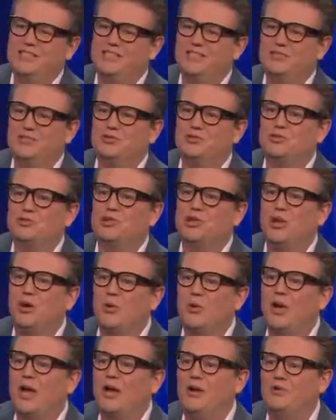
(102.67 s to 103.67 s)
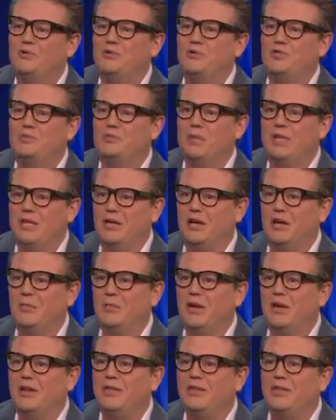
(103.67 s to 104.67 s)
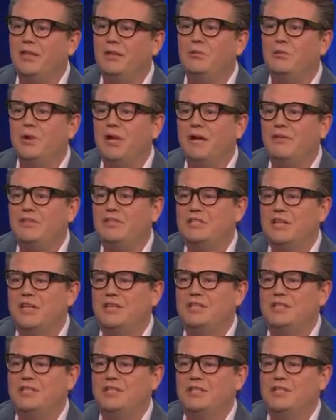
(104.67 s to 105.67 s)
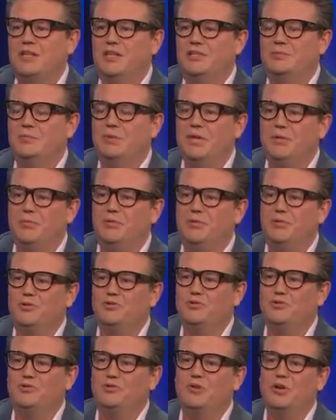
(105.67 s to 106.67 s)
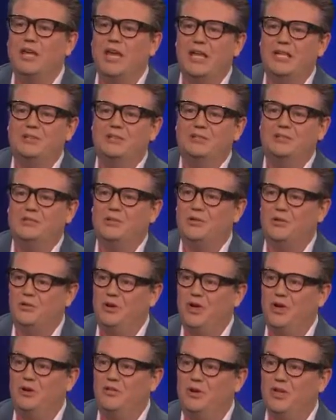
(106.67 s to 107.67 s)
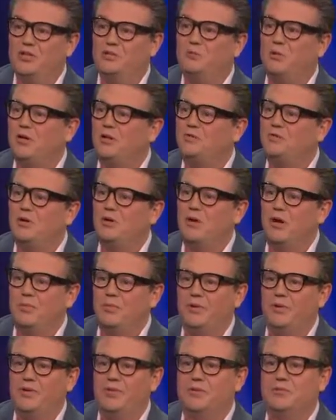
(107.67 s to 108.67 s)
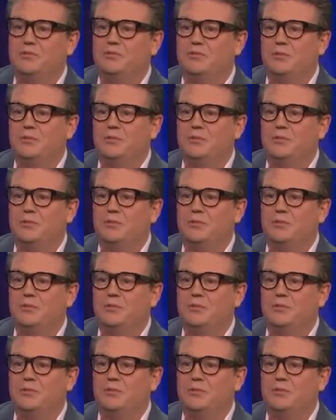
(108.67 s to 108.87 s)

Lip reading: is to slow down, to speed up. And I think we have a tendency as people to forget to slow down, as well for companies as well.